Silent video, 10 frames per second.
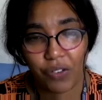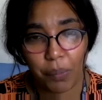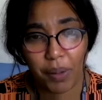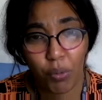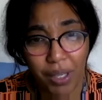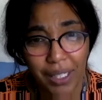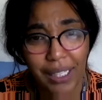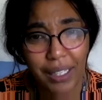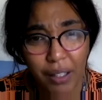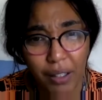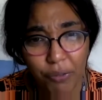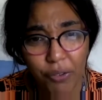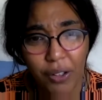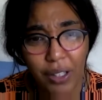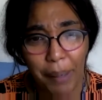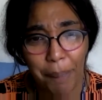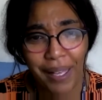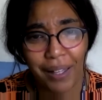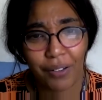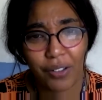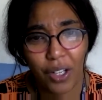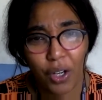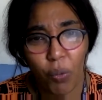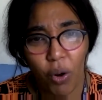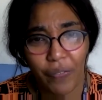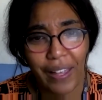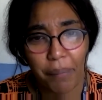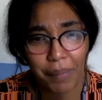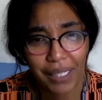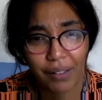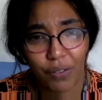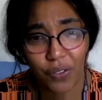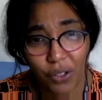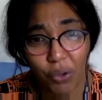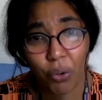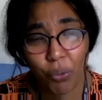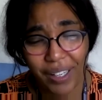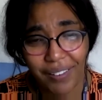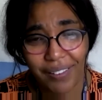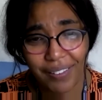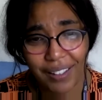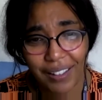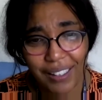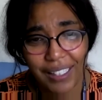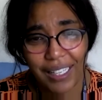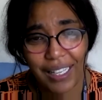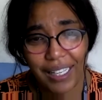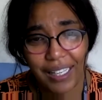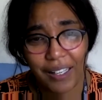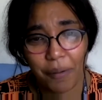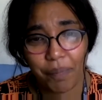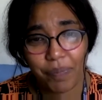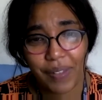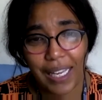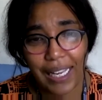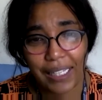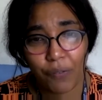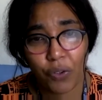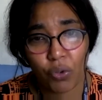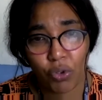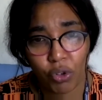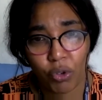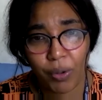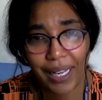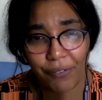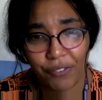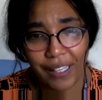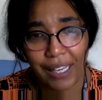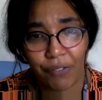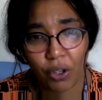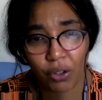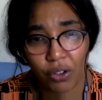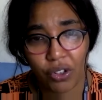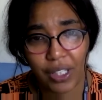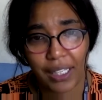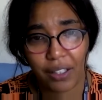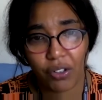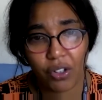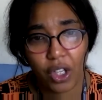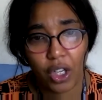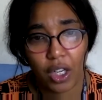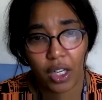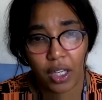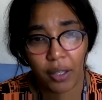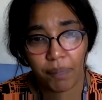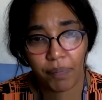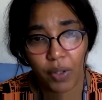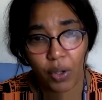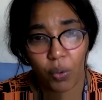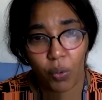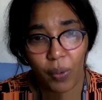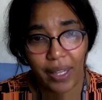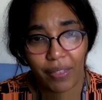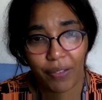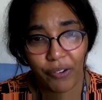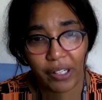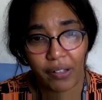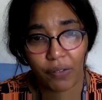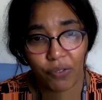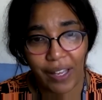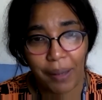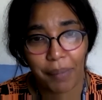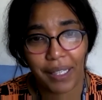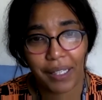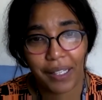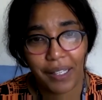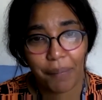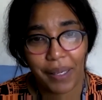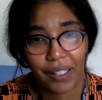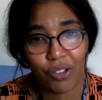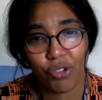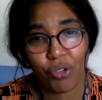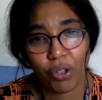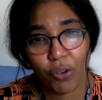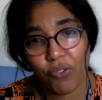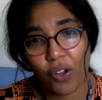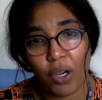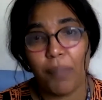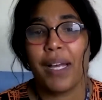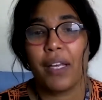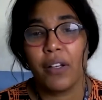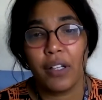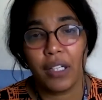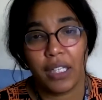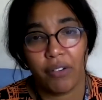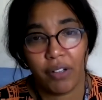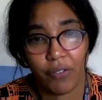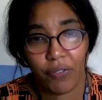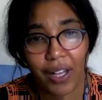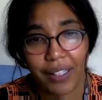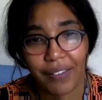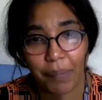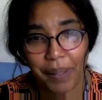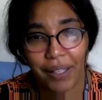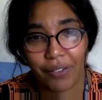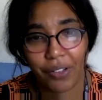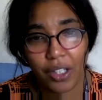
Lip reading: to be really careful about what that means for your risk. And if you do have to have contact with friends and family, making sure you follow my earlier advice about